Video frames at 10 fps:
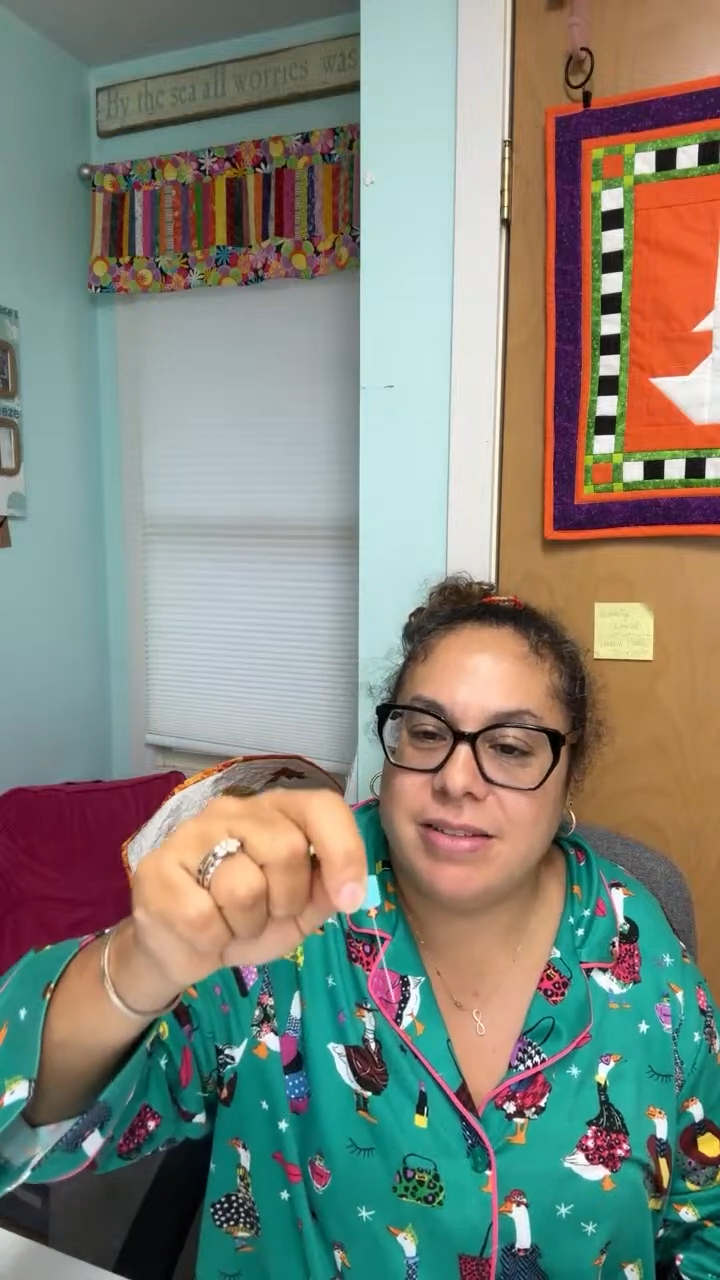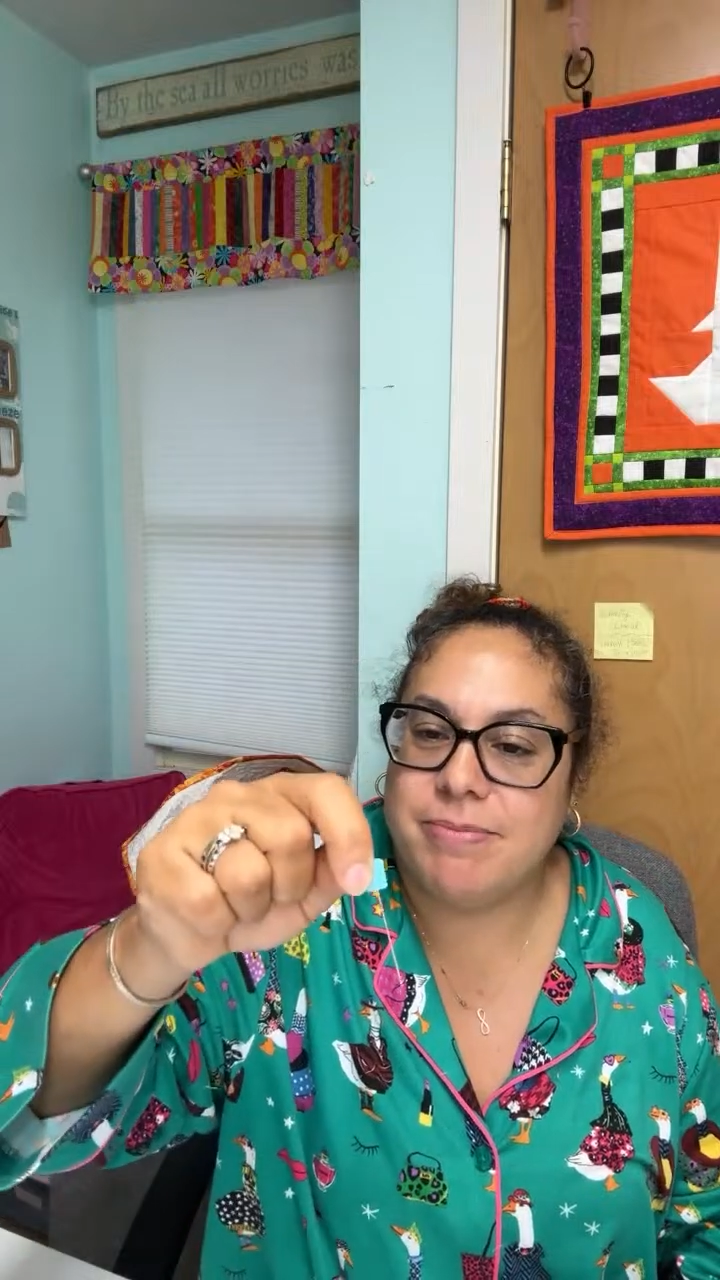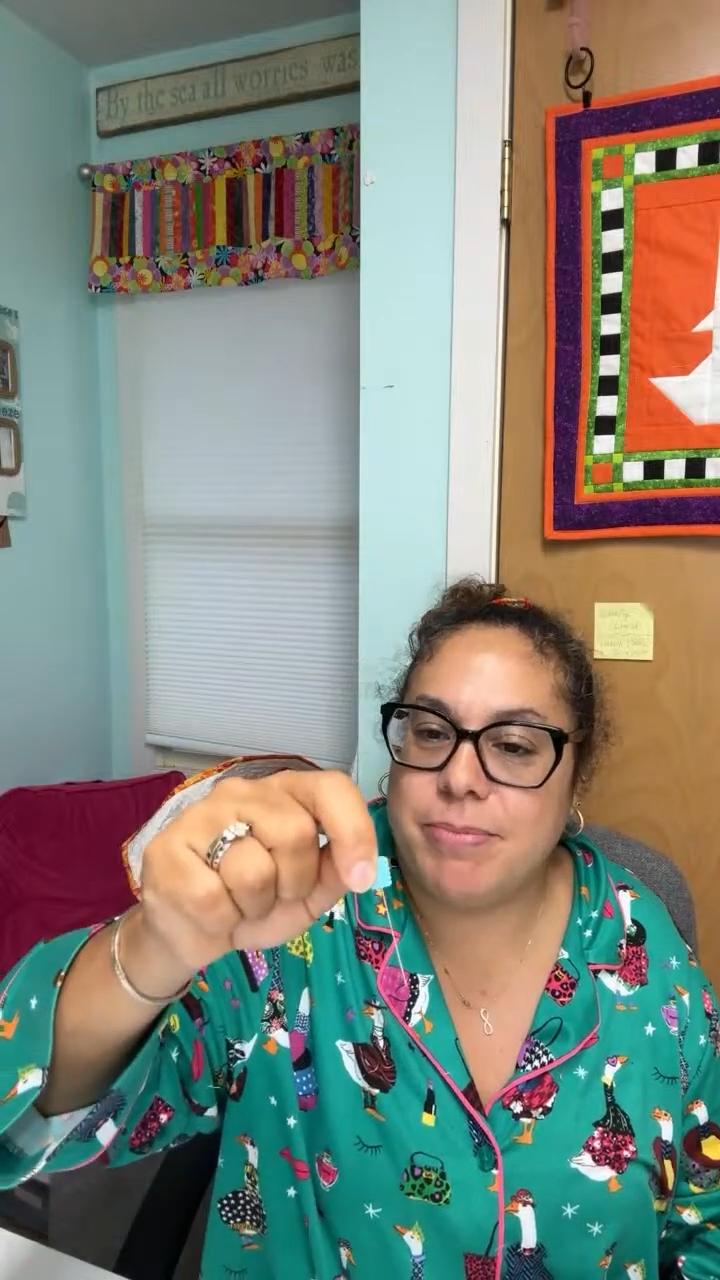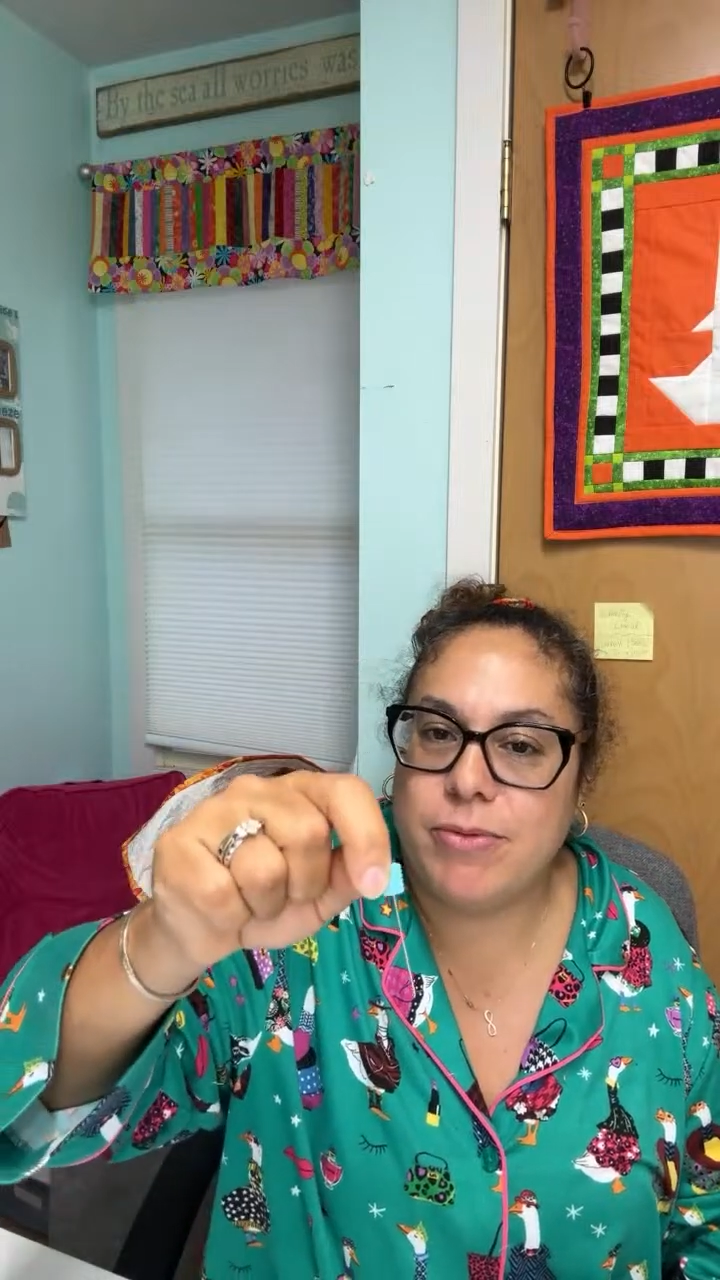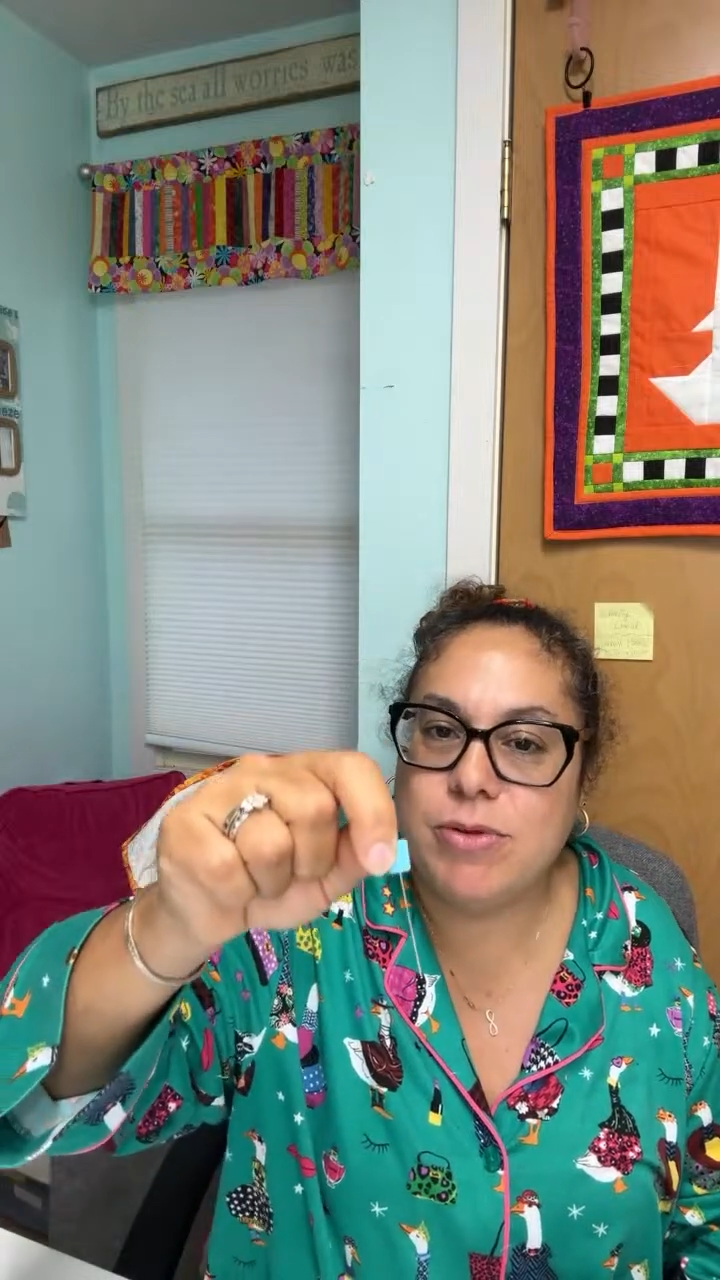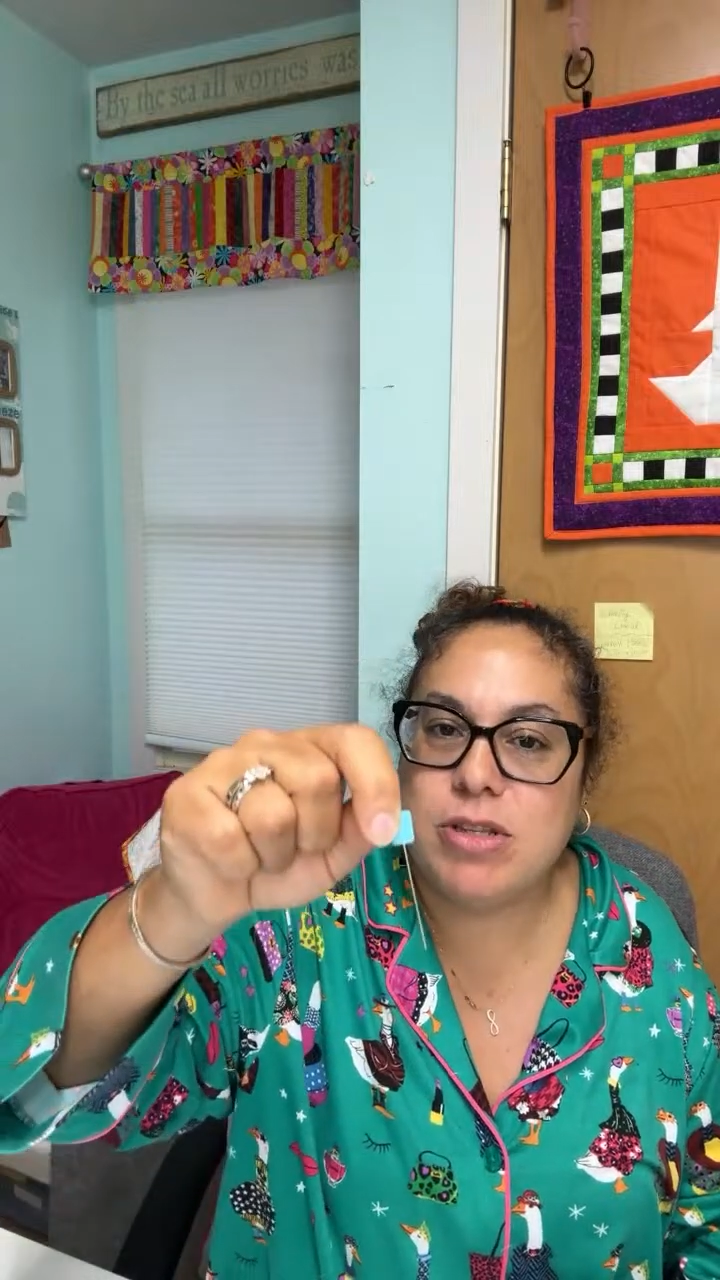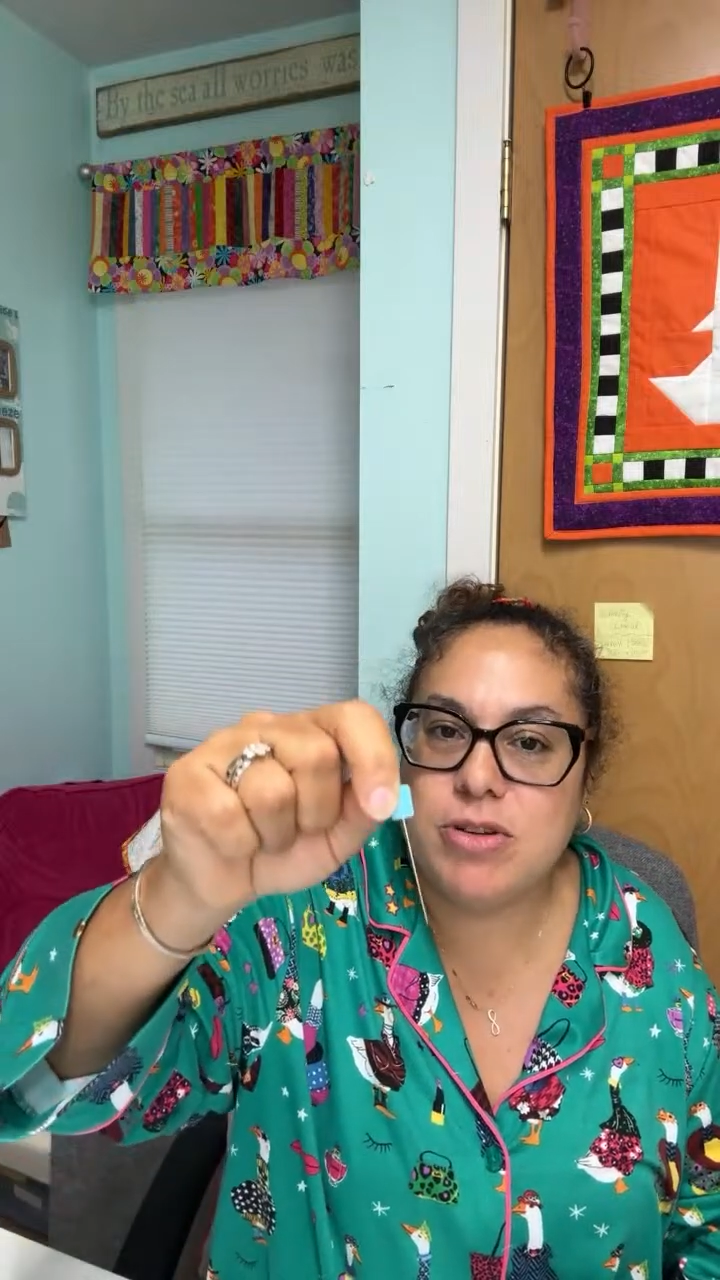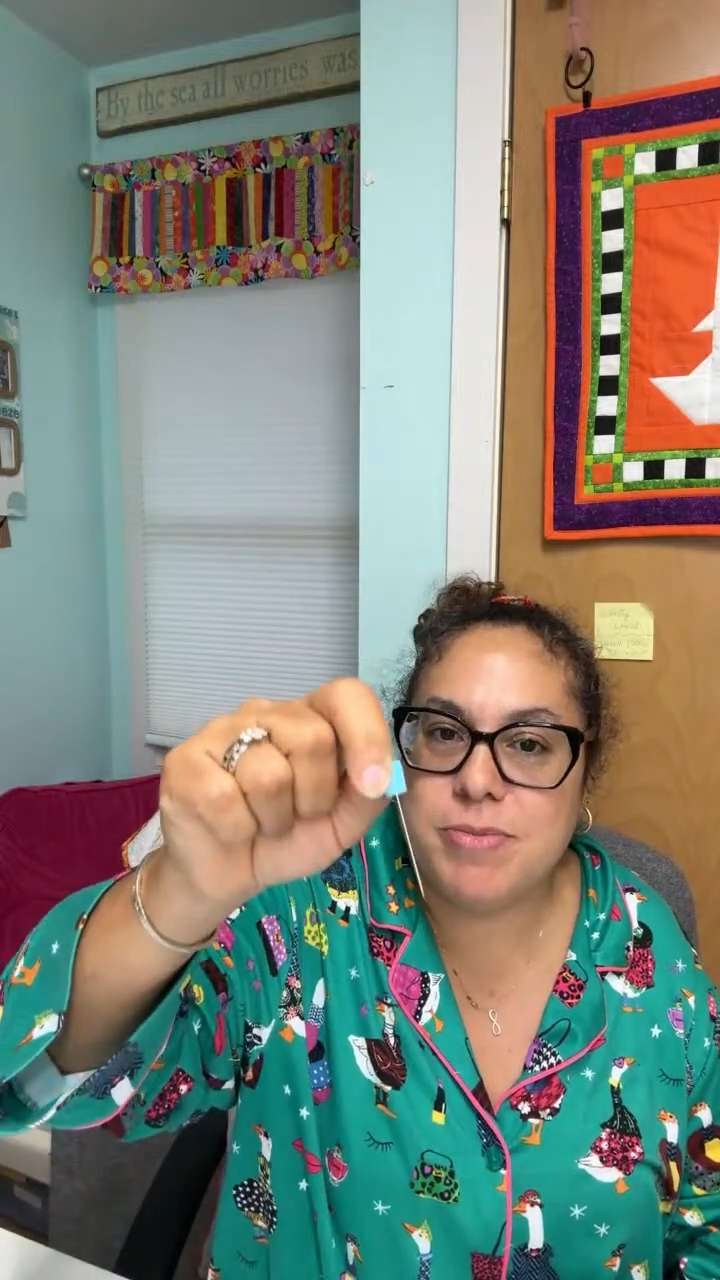peruse through